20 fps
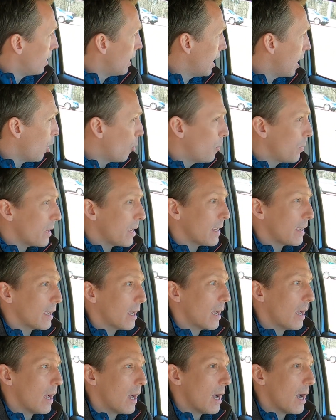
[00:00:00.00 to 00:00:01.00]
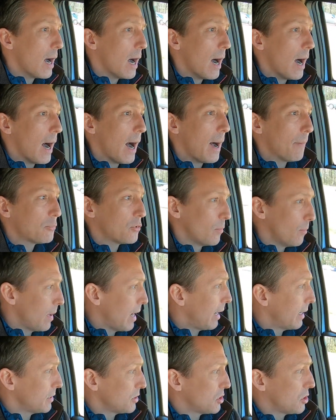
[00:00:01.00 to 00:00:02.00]
helping
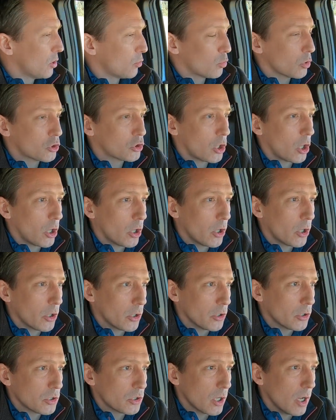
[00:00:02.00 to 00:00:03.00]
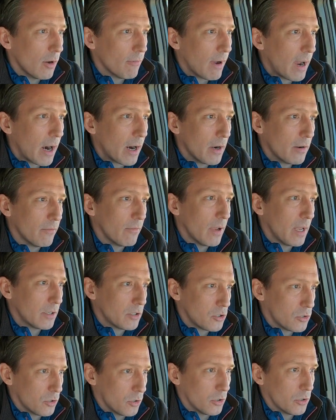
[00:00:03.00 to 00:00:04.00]
optimize the returns of our
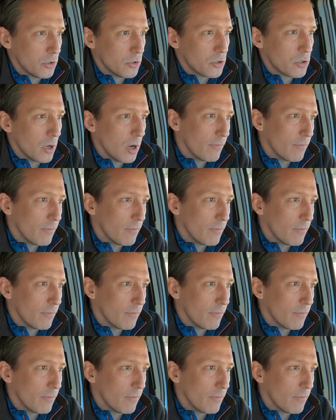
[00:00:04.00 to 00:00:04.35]
investors,